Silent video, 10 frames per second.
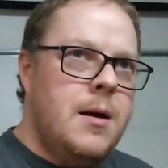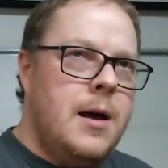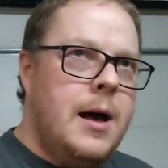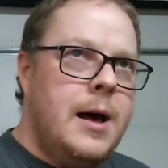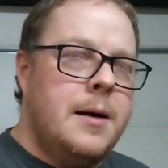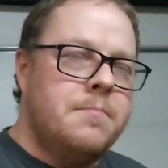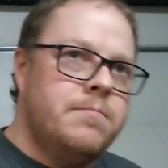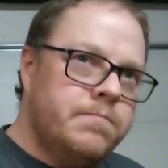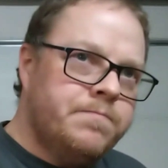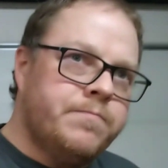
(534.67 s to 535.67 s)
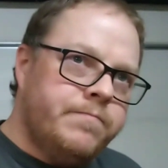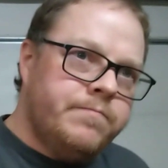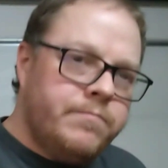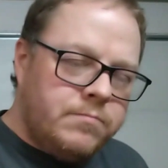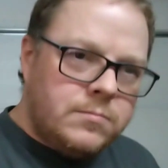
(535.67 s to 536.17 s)

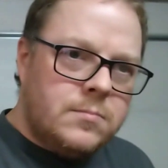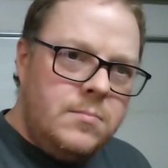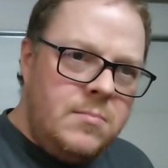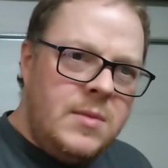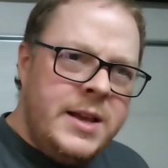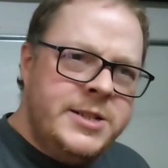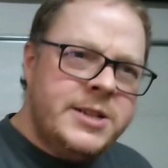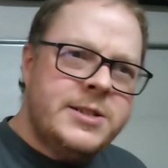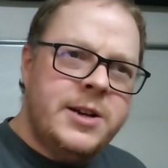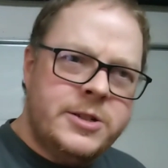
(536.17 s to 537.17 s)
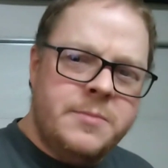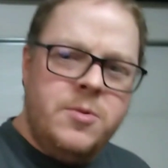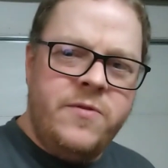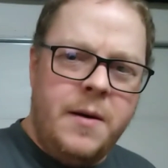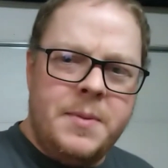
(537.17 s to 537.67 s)
As you start to
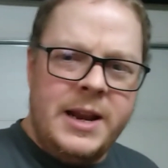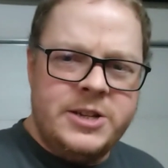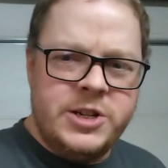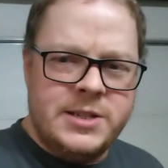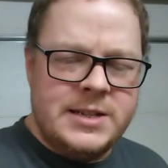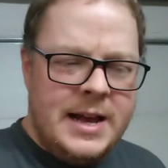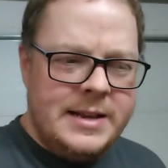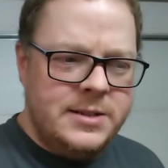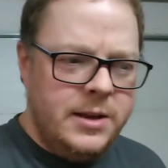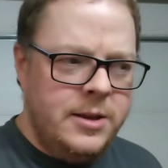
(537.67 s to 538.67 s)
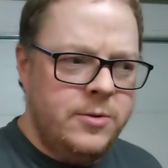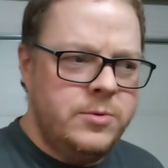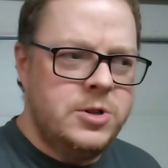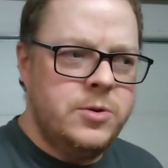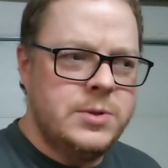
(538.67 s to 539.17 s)
move up in engine size, you
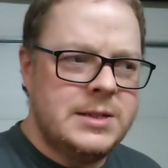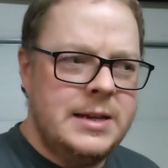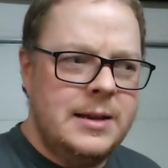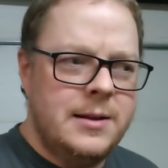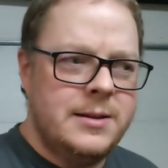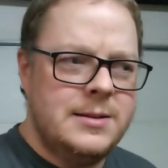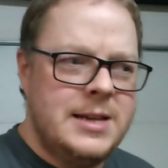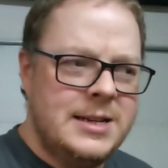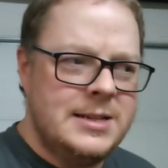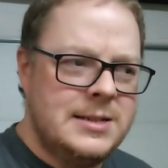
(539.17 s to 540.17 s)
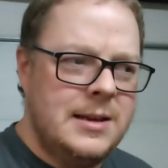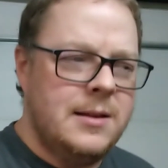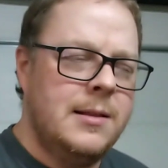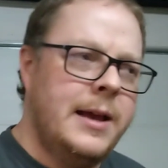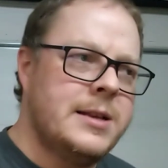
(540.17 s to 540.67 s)
do tend to see,
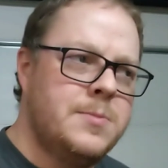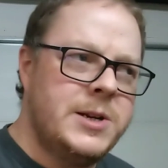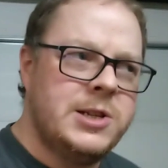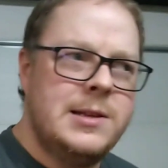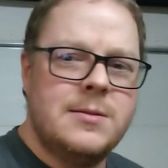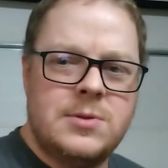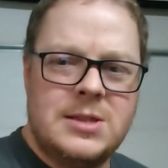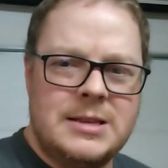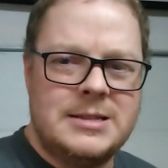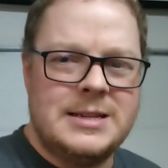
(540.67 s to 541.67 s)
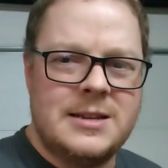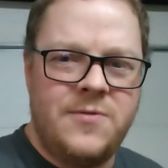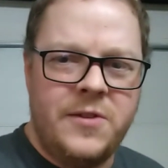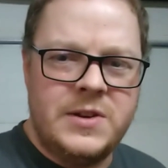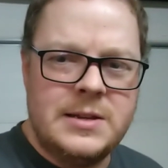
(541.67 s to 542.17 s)
like especially the
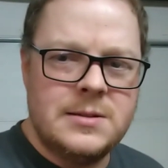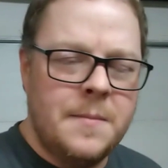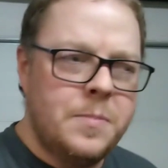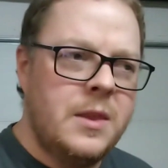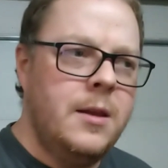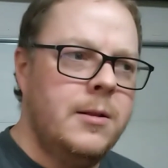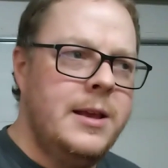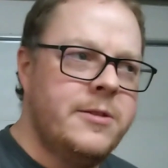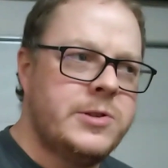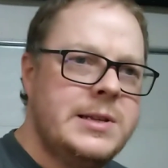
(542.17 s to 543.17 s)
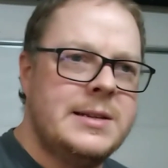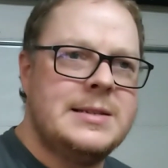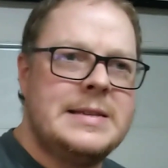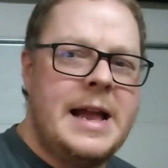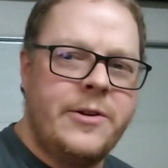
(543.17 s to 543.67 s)
650s, you'll either see a
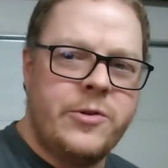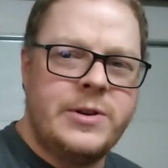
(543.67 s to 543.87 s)
standard